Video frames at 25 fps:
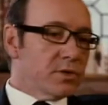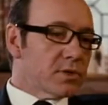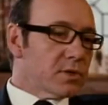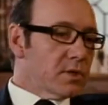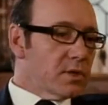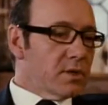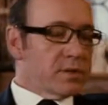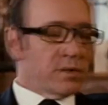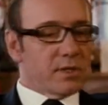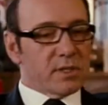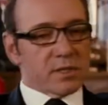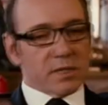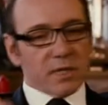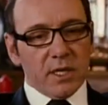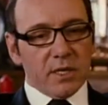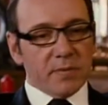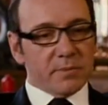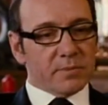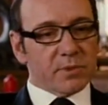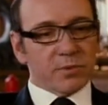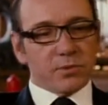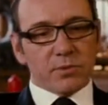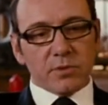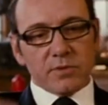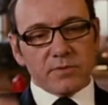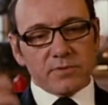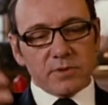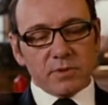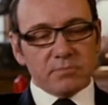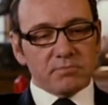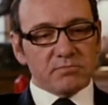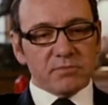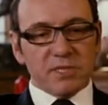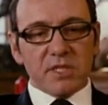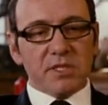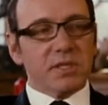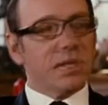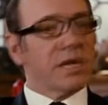expert sent to the North
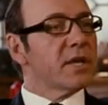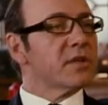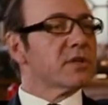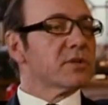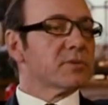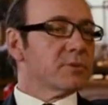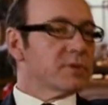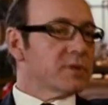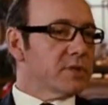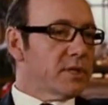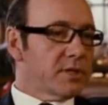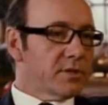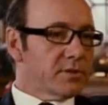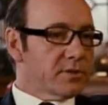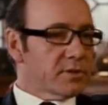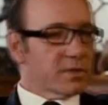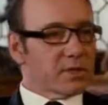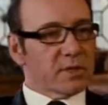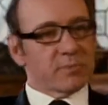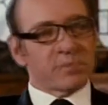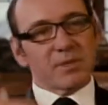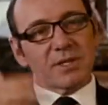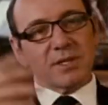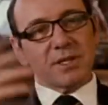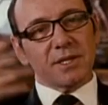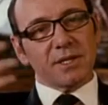Pole by...